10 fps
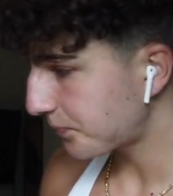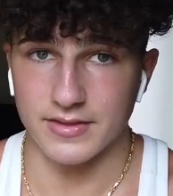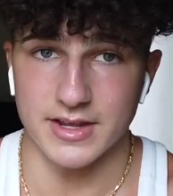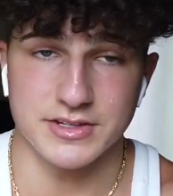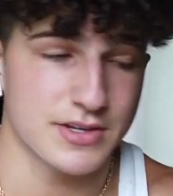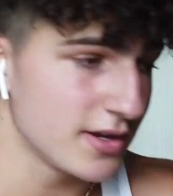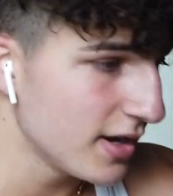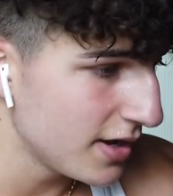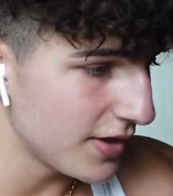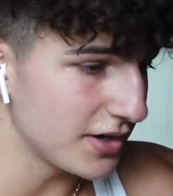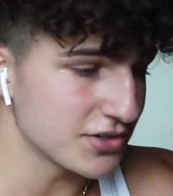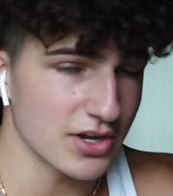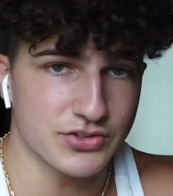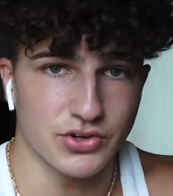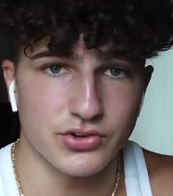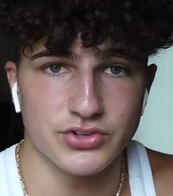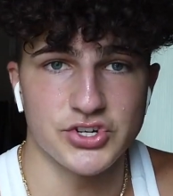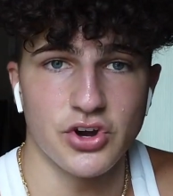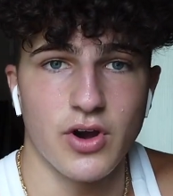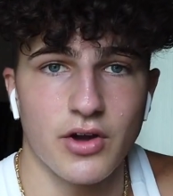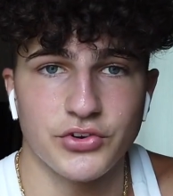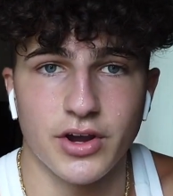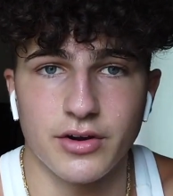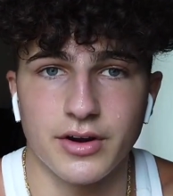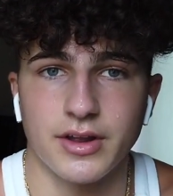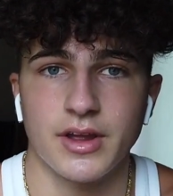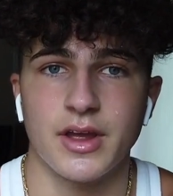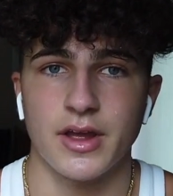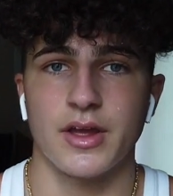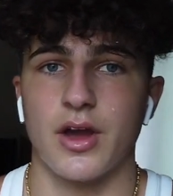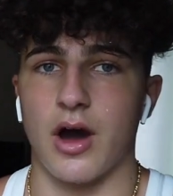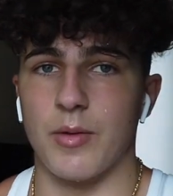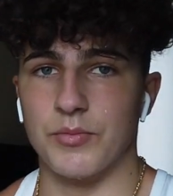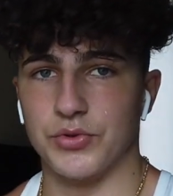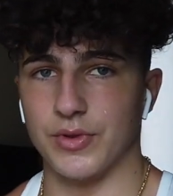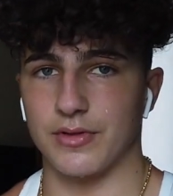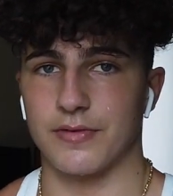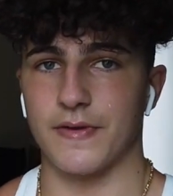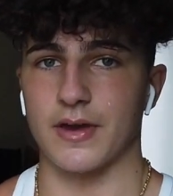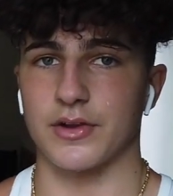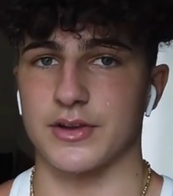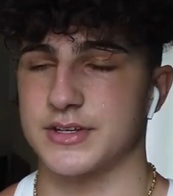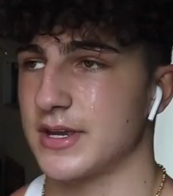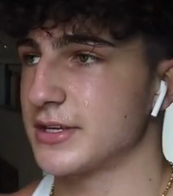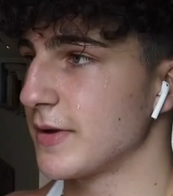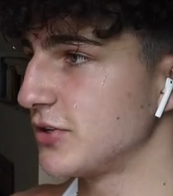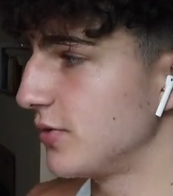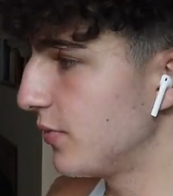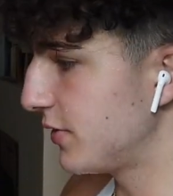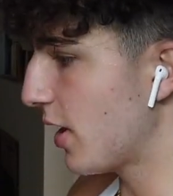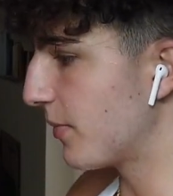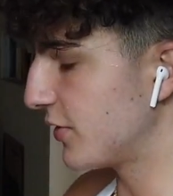That just also goes to show how tiring doing failure is, especially with the upper